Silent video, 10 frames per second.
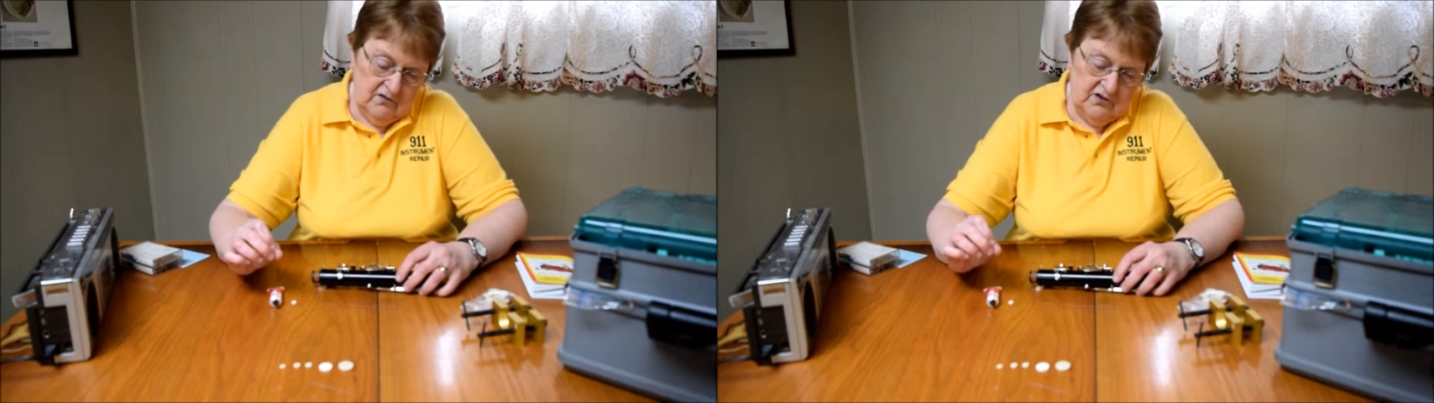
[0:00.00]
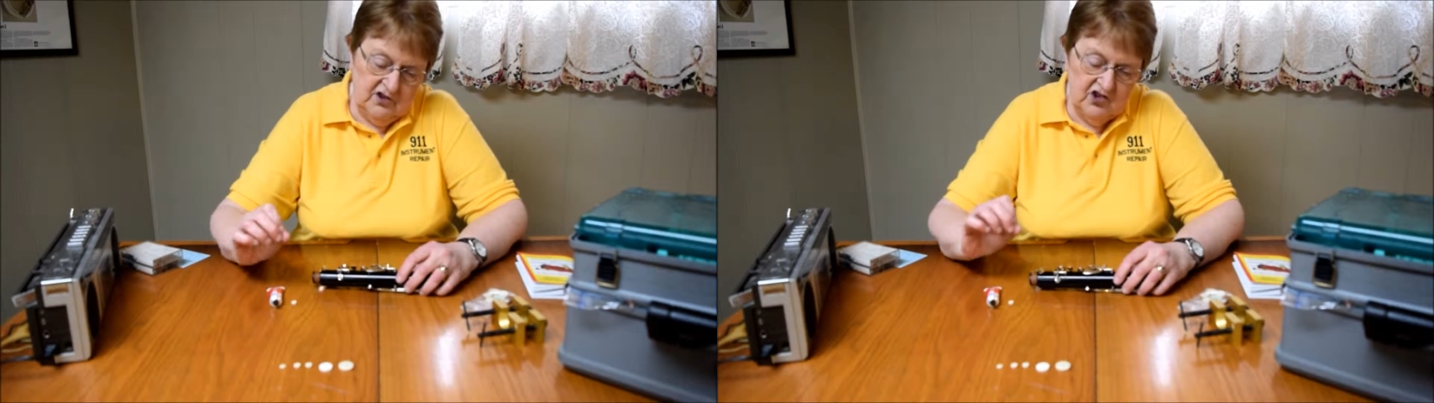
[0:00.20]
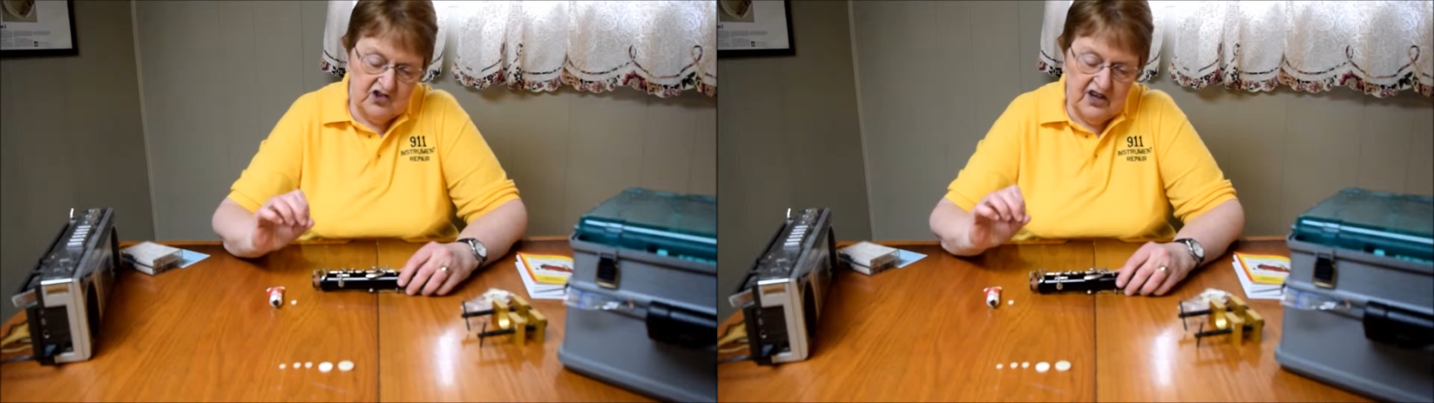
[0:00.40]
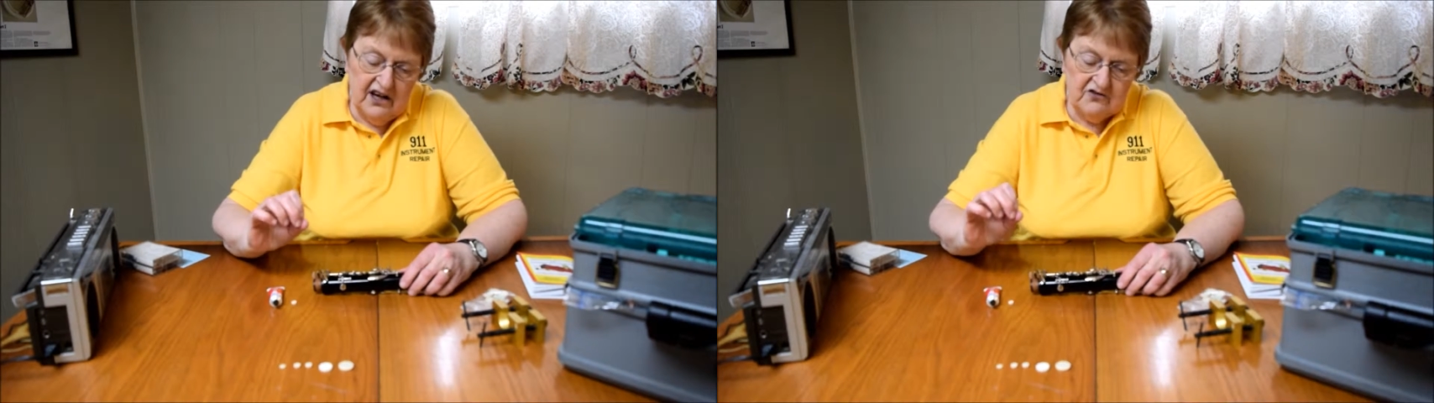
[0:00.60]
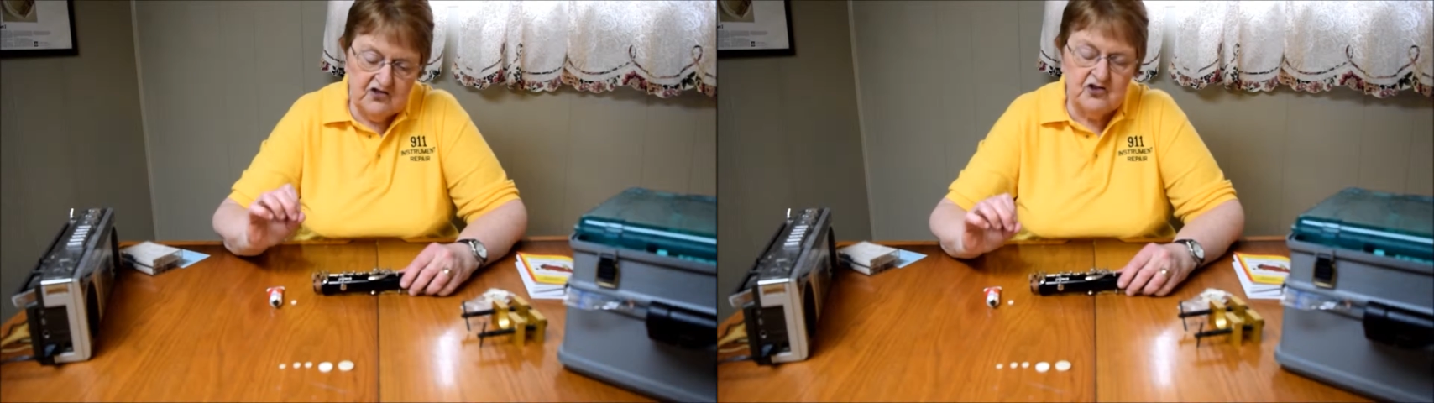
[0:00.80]
just
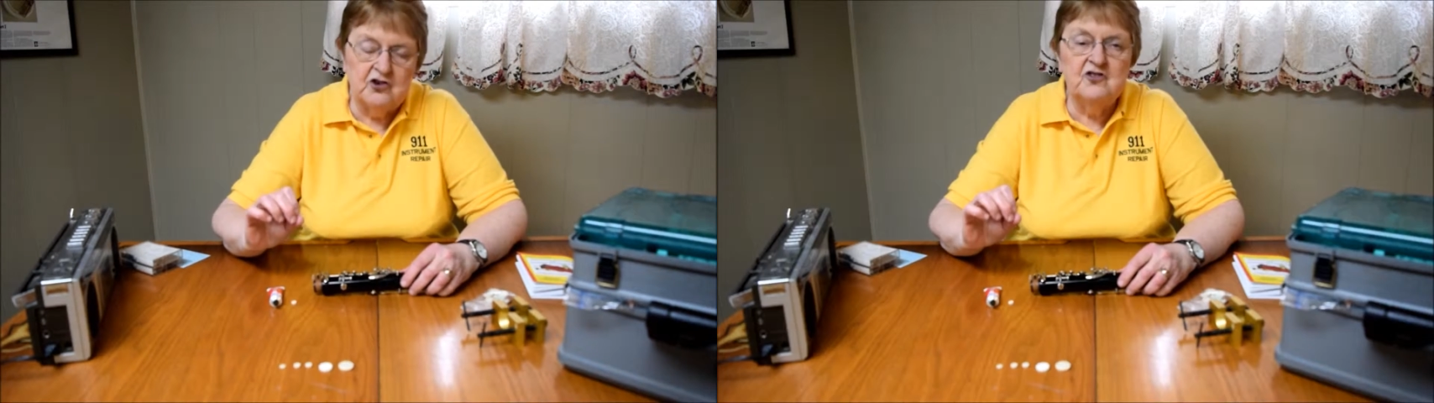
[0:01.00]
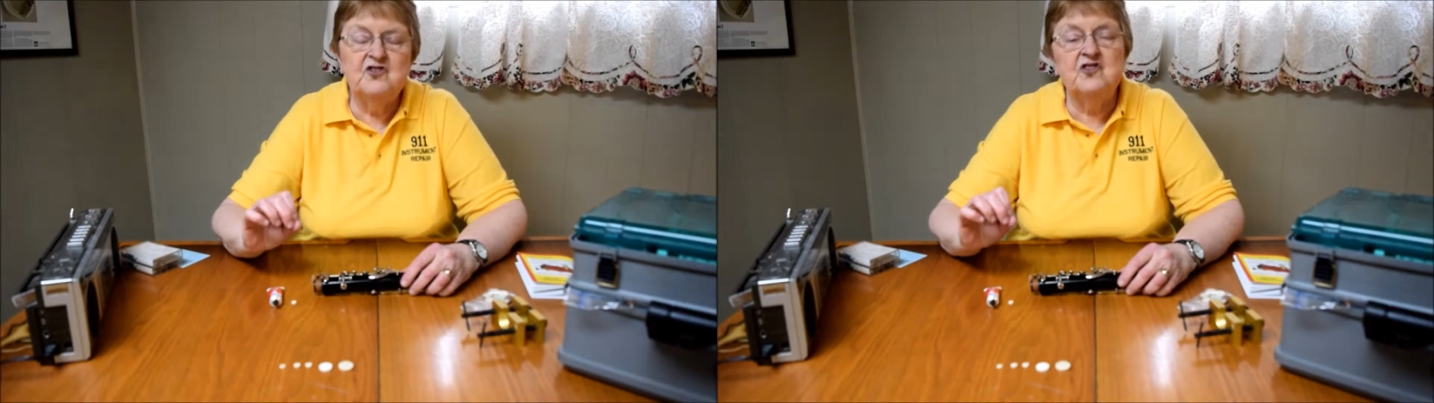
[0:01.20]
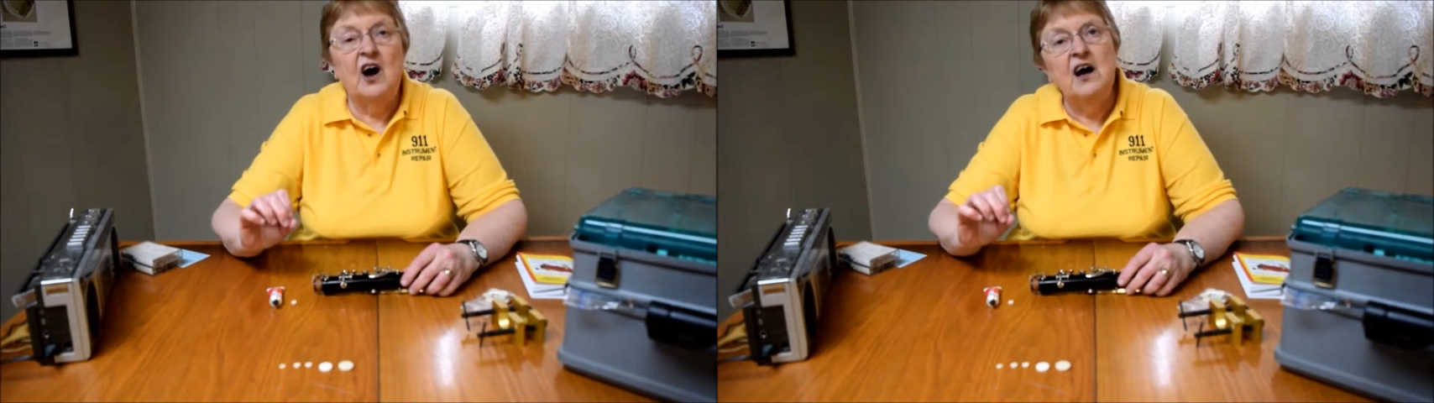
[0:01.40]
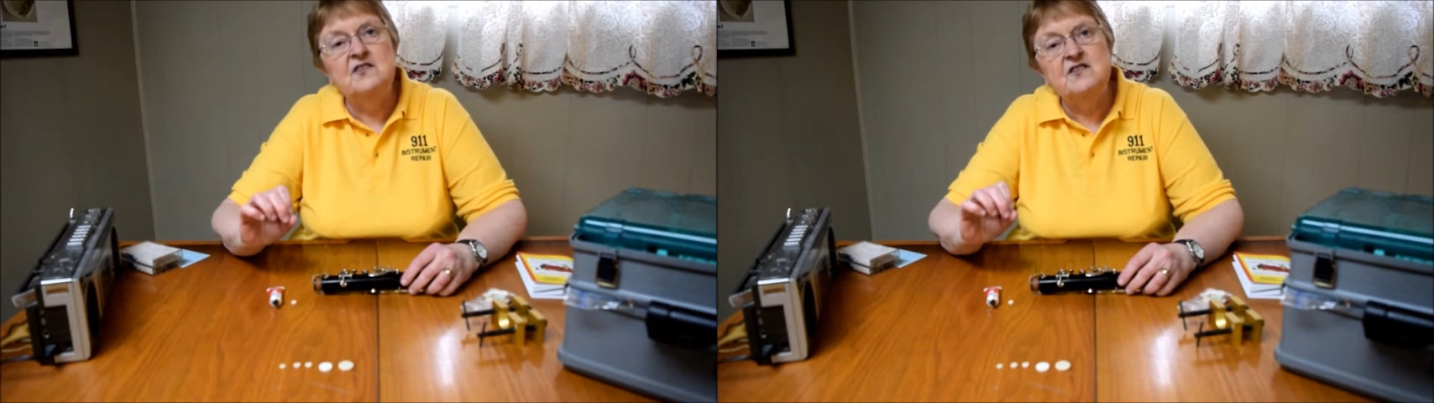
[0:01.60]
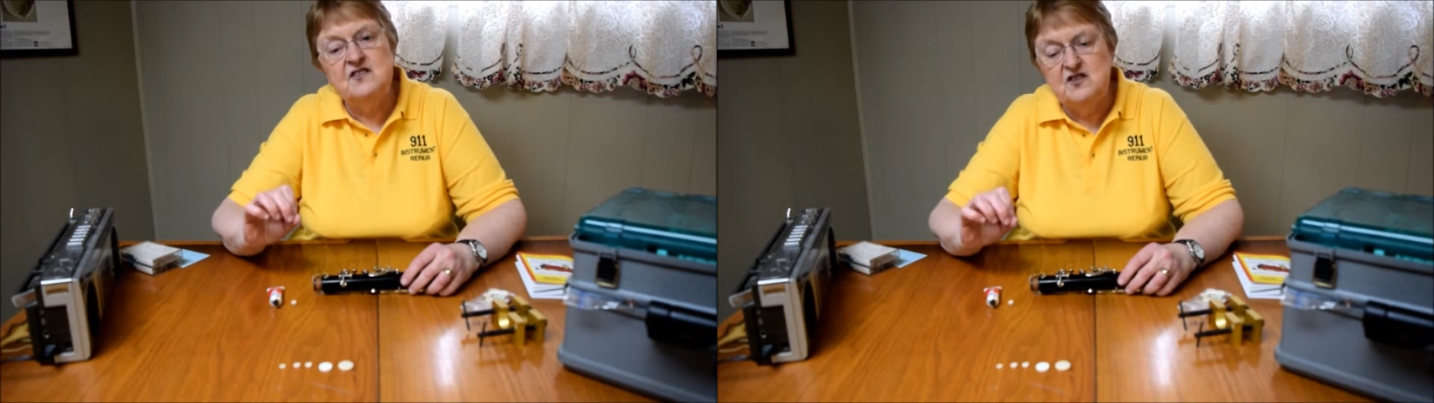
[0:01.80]
have certain
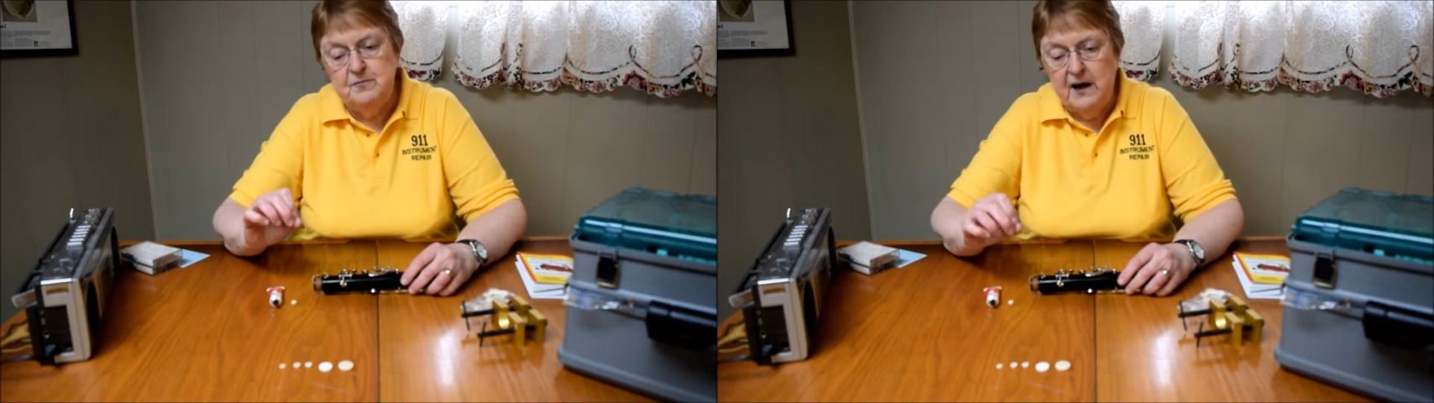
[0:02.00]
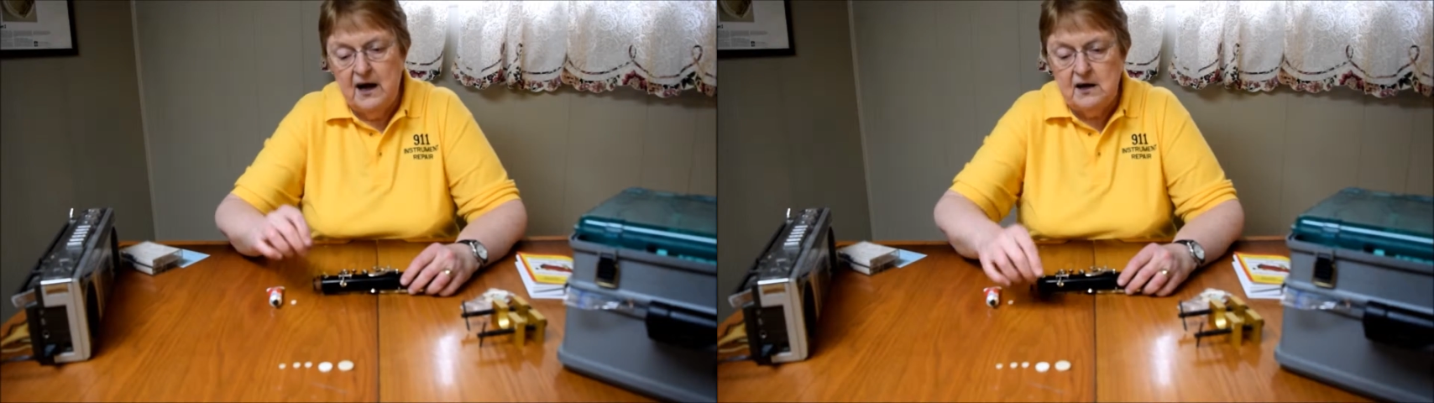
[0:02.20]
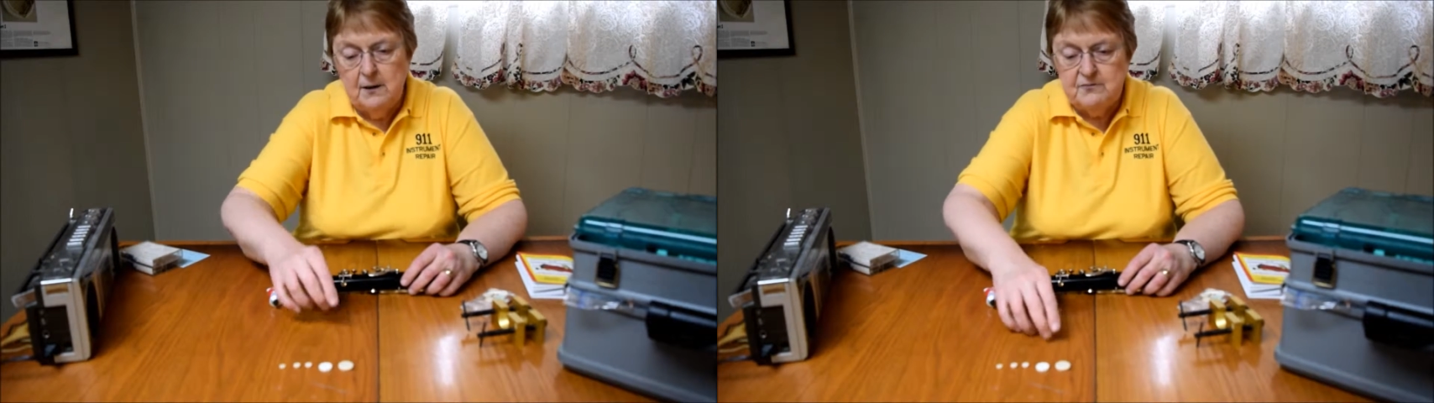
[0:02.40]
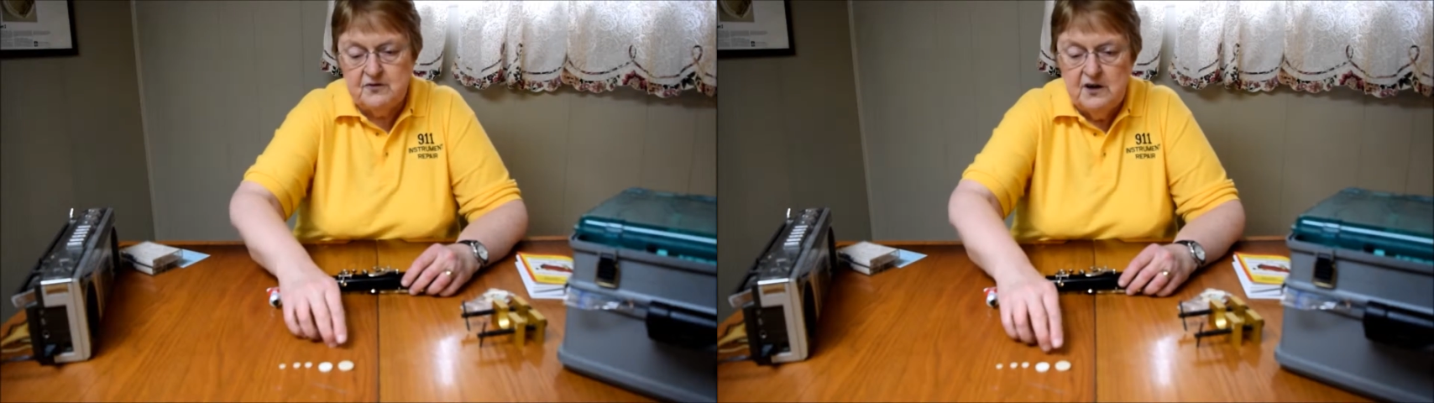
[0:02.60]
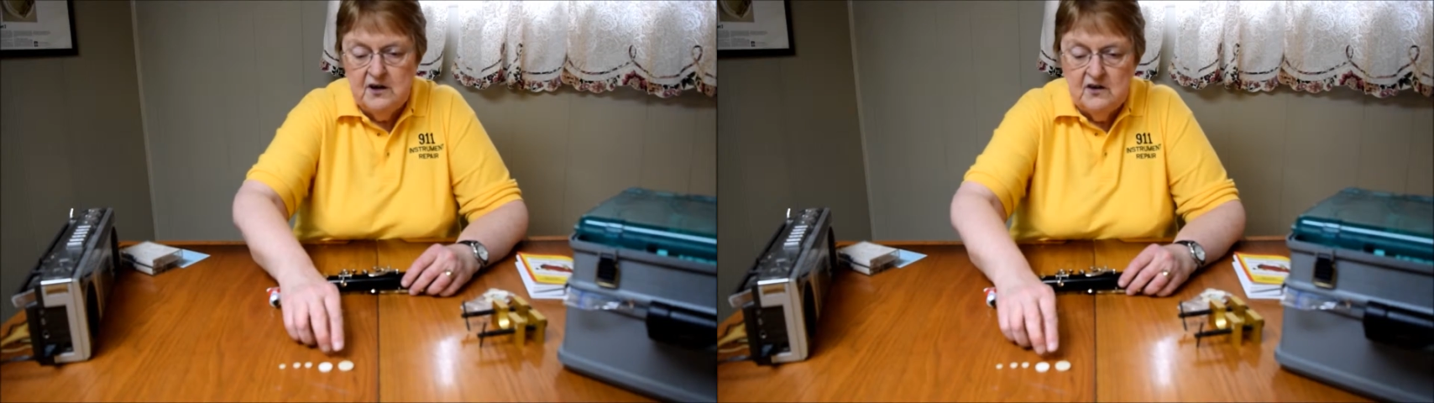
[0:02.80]
sizes as backups.